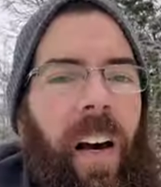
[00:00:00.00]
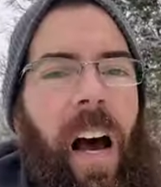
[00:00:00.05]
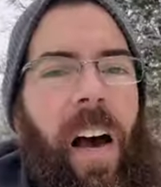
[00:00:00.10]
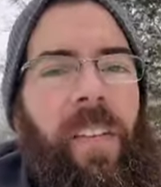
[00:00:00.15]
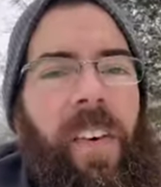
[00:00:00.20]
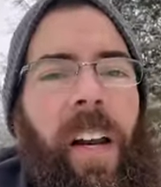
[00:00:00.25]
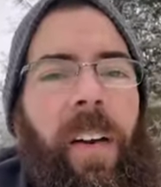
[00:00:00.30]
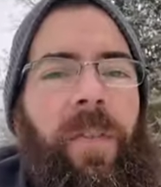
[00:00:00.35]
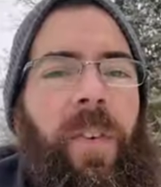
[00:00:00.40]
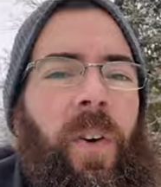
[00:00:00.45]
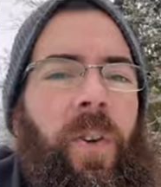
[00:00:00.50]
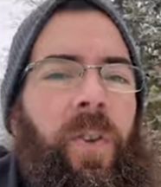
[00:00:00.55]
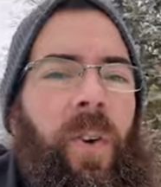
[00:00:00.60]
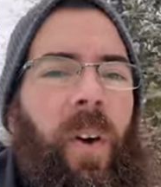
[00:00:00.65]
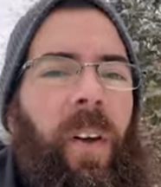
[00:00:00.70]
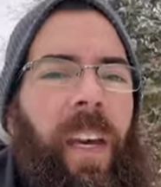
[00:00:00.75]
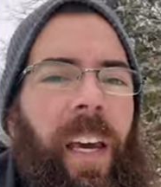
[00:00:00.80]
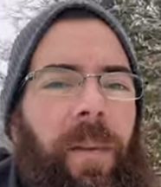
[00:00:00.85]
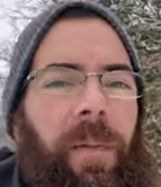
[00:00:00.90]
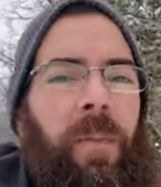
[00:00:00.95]
I've got a few
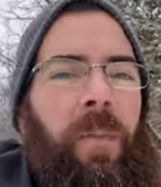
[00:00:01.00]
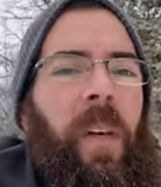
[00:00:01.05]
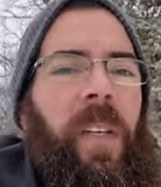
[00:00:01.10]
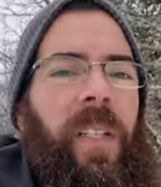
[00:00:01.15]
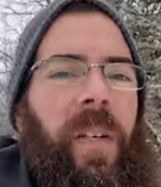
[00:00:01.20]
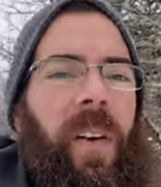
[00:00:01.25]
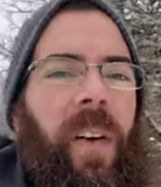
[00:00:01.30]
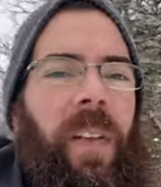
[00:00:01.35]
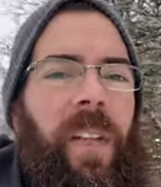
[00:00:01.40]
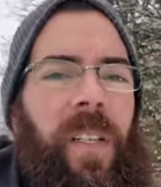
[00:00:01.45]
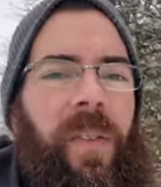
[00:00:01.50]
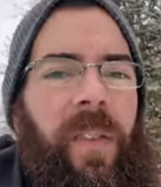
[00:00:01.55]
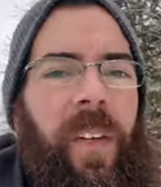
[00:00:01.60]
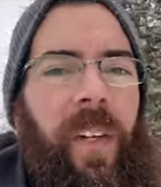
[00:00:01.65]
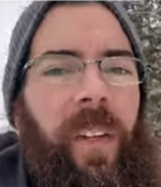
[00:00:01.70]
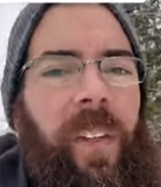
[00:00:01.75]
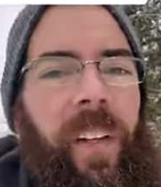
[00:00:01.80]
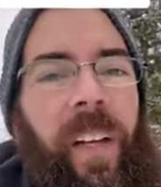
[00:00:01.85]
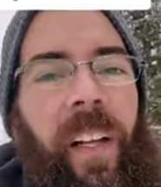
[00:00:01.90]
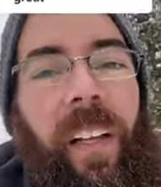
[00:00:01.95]
trail cams placed around this
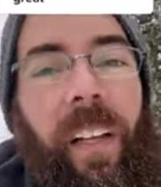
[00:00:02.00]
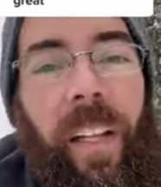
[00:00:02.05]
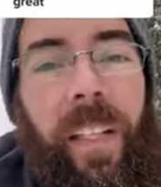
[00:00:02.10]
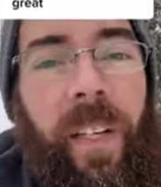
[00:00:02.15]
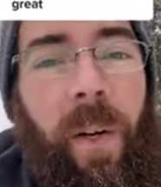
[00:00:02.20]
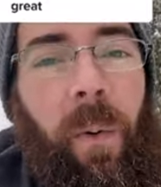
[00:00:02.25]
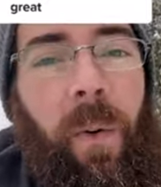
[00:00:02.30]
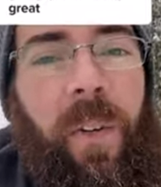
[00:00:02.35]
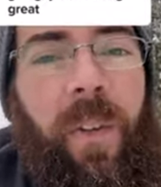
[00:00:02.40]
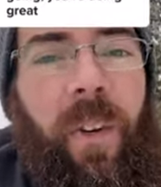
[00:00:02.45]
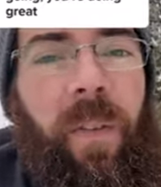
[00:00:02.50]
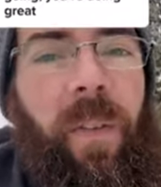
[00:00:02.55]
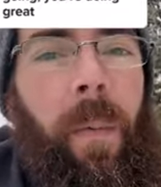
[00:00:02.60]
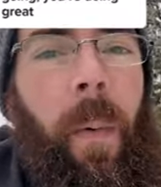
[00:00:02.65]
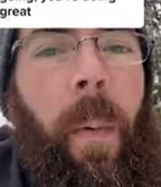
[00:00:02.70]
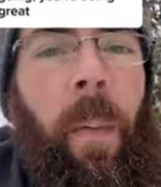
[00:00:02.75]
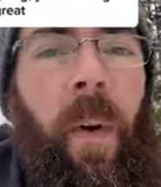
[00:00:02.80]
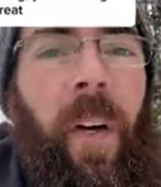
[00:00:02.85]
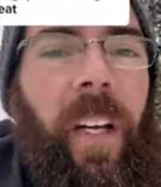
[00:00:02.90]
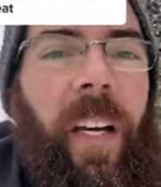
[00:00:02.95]
field. Let's go retrieve the
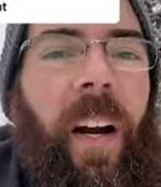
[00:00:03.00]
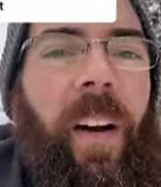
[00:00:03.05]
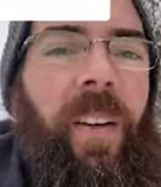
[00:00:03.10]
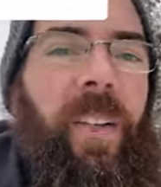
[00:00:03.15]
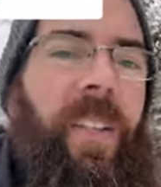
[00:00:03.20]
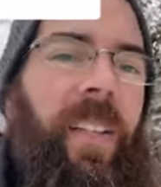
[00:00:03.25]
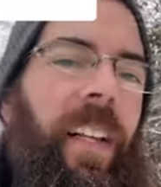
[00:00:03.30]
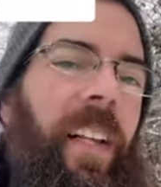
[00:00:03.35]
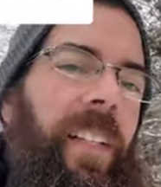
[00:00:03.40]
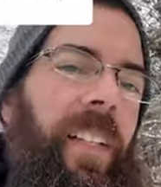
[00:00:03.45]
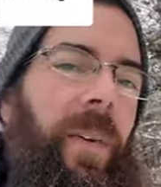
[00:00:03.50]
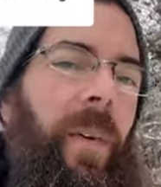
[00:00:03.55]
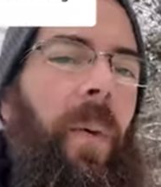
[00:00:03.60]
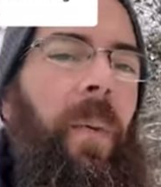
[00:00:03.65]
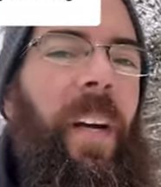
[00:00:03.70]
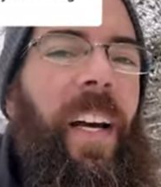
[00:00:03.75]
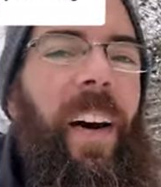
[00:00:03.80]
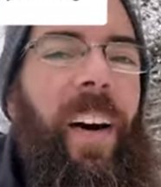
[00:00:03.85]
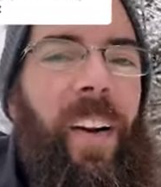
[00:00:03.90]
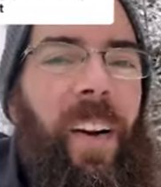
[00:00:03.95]
memory cards and let's see what
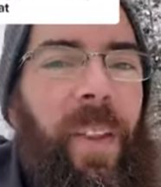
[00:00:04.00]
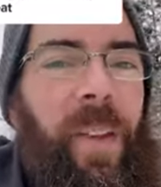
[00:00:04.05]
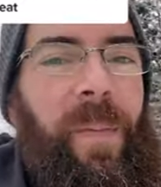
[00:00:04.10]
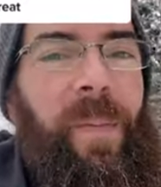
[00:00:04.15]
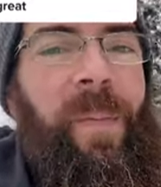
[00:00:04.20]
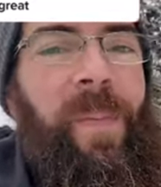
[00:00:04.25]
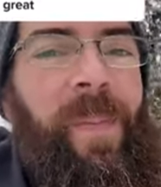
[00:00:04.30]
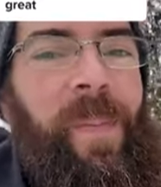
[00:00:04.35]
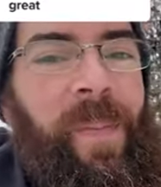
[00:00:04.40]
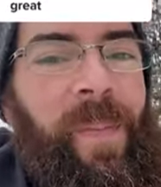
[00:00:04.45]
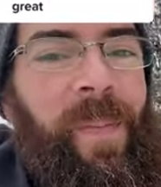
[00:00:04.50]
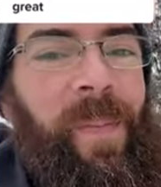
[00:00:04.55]
we got on them.